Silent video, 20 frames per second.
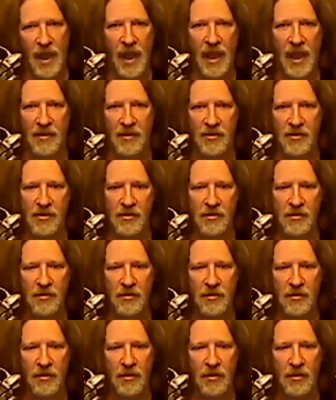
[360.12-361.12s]
GANs
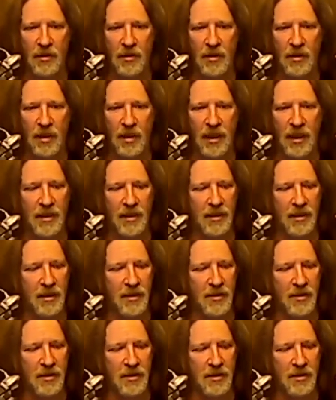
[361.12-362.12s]

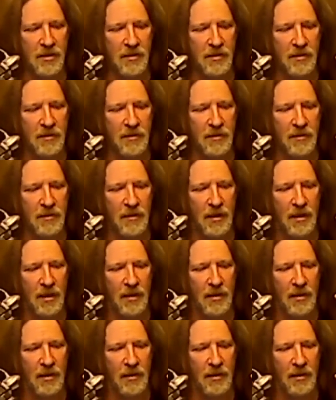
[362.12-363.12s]
is
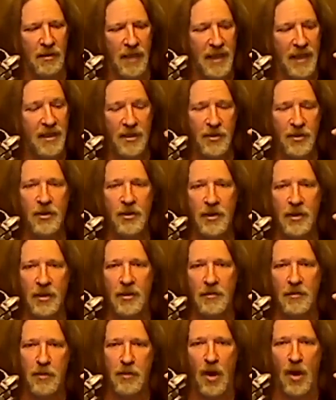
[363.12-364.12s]
like a
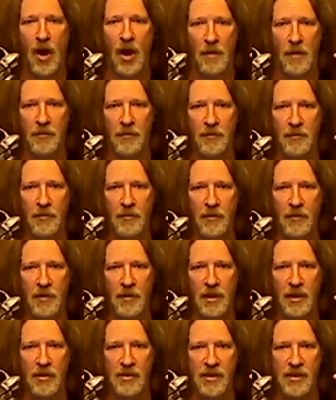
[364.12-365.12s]
nuclear bomb.
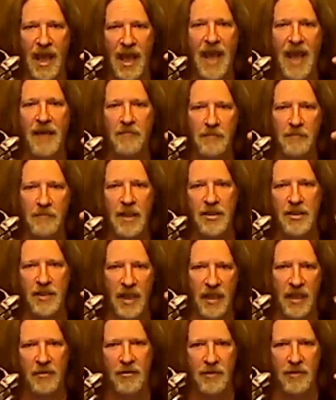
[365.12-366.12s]
There's that much
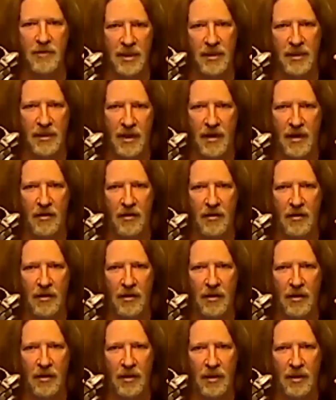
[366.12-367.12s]
energy there.
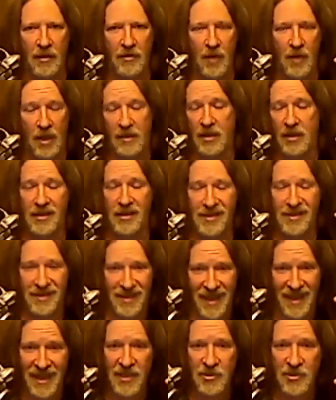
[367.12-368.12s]
Not that it's
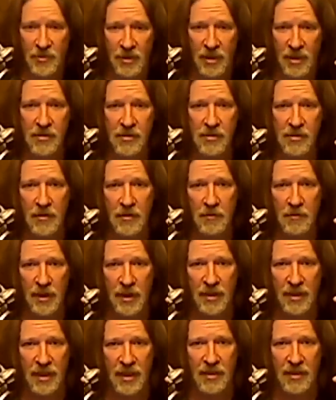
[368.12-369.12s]
dangerous,
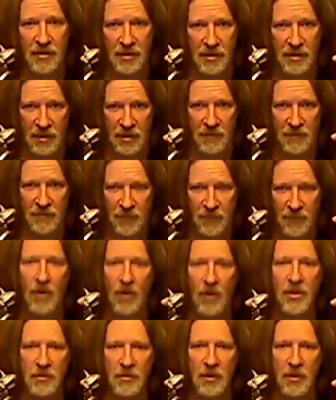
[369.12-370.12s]
but that the
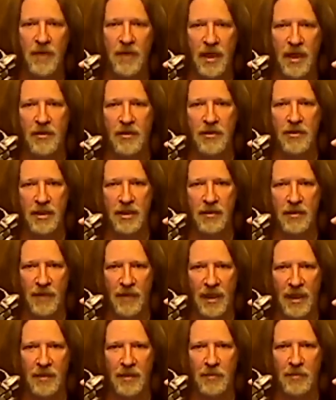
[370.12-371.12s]
volume of energy
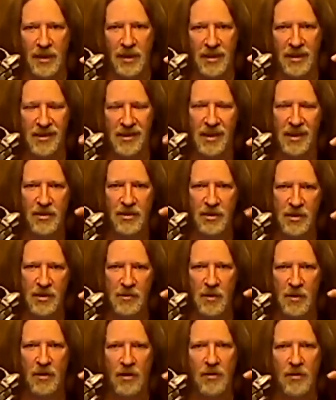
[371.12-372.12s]
available in such a
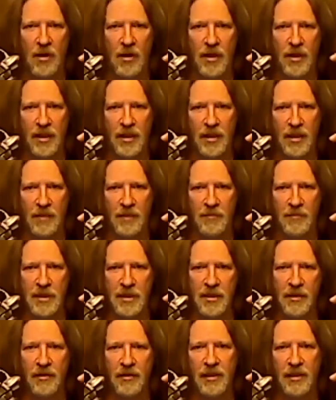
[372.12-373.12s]
small quantity of
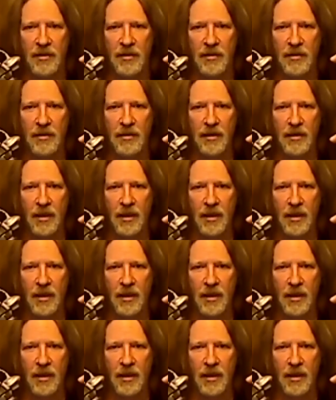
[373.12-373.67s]
material